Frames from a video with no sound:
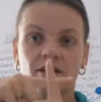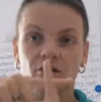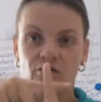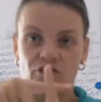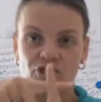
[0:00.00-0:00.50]

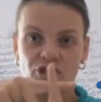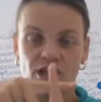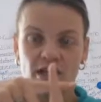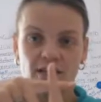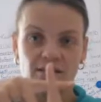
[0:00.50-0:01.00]

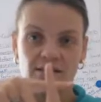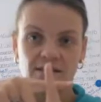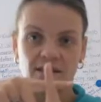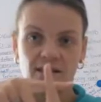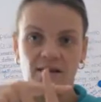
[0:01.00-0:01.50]

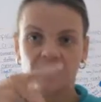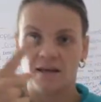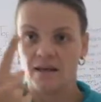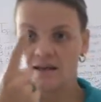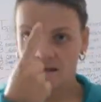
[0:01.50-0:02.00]
Christianity.
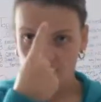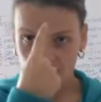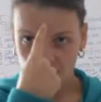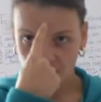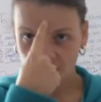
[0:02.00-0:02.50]

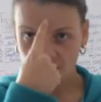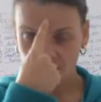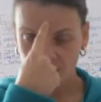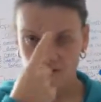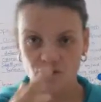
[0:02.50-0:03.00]

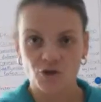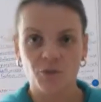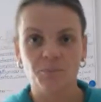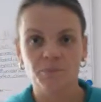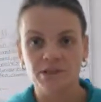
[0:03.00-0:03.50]
India's
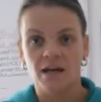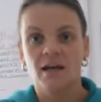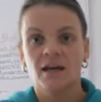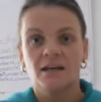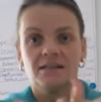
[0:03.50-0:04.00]
Gupta
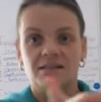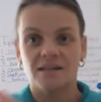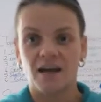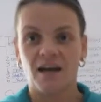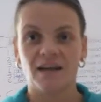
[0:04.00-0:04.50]

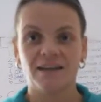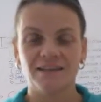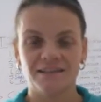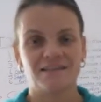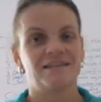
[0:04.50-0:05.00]

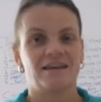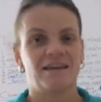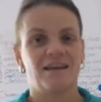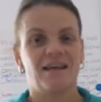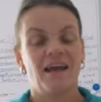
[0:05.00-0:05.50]

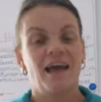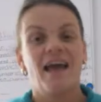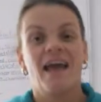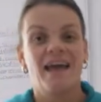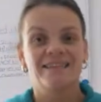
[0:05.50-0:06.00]
dynasty.
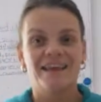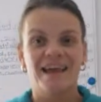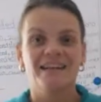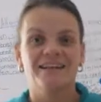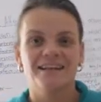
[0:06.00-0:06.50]
And
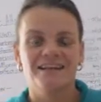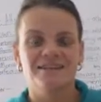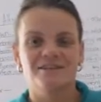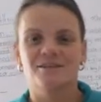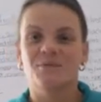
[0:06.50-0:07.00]
that
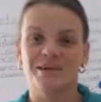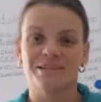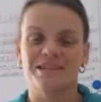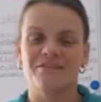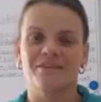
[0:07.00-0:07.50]
is week
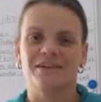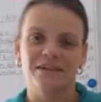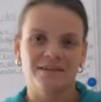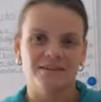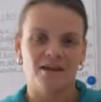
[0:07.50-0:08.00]
7
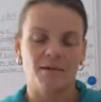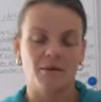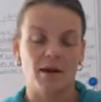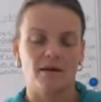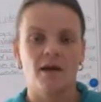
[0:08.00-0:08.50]

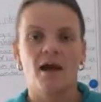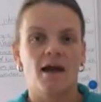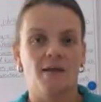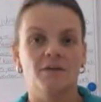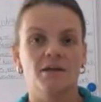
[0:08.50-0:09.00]
timeline.
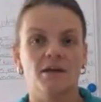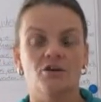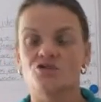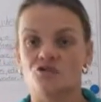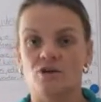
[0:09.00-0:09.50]
I'm going to go
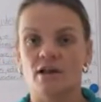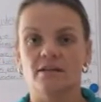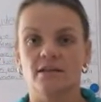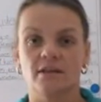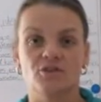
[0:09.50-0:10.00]

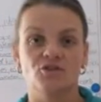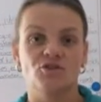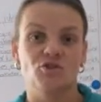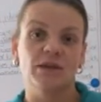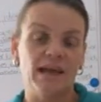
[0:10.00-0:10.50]
straight
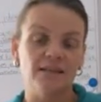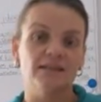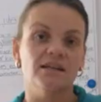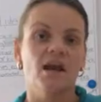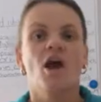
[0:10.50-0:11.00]
into
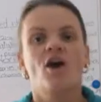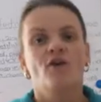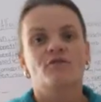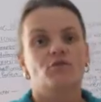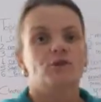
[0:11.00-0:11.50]
Latin.
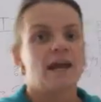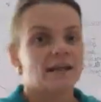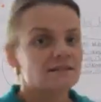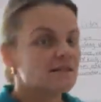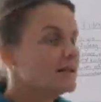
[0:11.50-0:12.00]
For
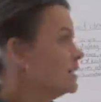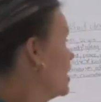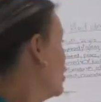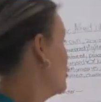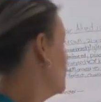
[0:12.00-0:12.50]
Latin,
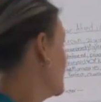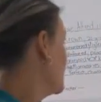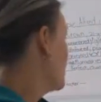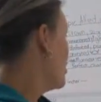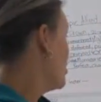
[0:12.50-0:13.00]

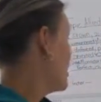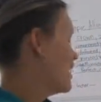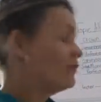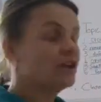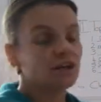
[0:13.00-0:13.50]
we are
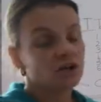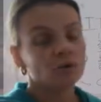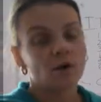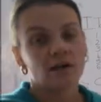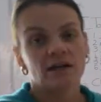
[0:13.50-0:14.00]
having a new
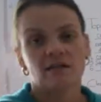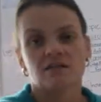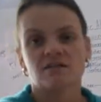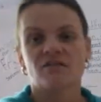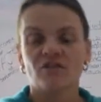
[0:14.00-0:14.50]
one, and
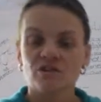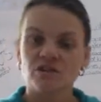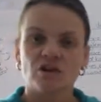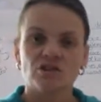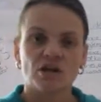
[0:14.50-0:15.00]
it's first
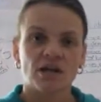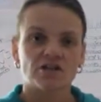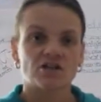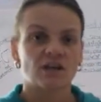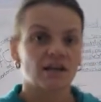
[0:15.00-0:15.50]

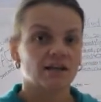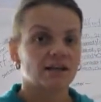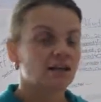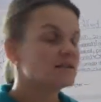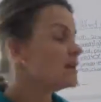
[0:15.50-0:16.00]
conjugation
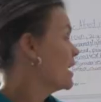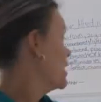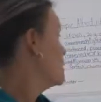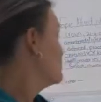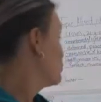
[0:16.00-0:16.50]
endings,
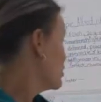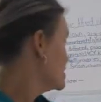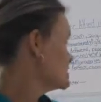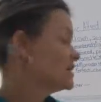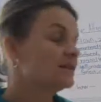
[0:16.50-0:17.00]

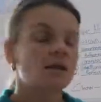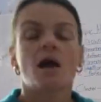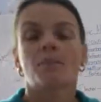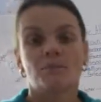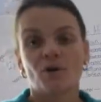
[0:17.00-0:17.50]
present
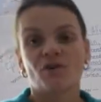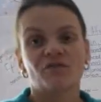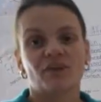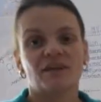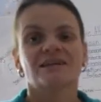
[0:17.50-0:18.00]

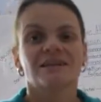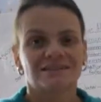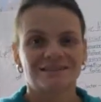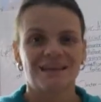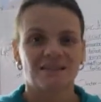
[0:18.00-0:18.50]
perfect
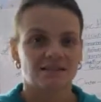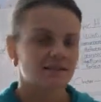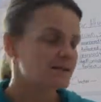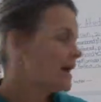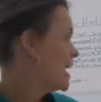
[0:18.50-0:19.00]

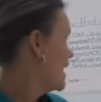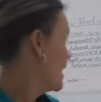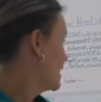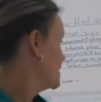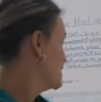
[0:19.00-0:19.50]
tense. And